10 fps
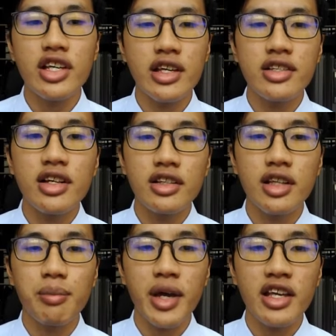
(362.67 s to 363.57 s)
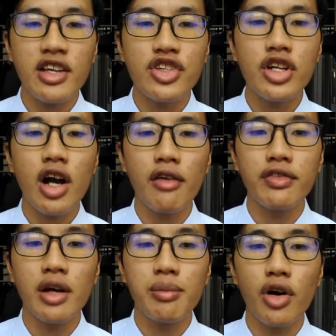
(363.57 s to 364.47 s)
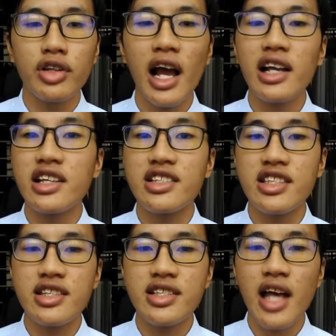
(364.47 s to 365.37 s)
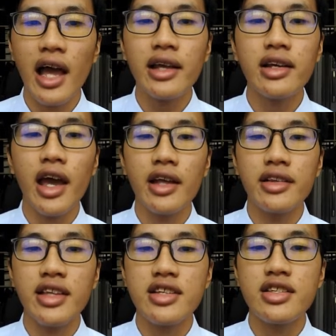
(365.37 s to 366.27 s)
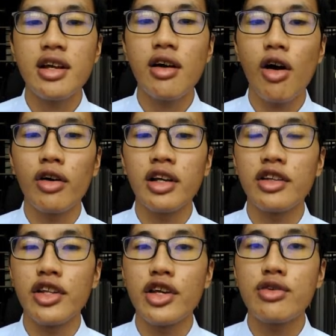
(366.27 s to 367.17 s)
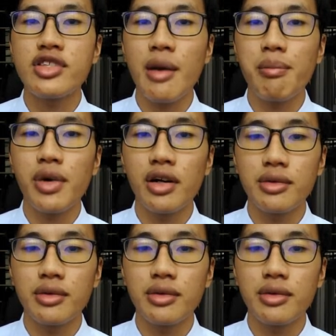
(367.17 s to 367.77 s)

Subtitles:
is the packaging of the product is designed and tested on a new sample.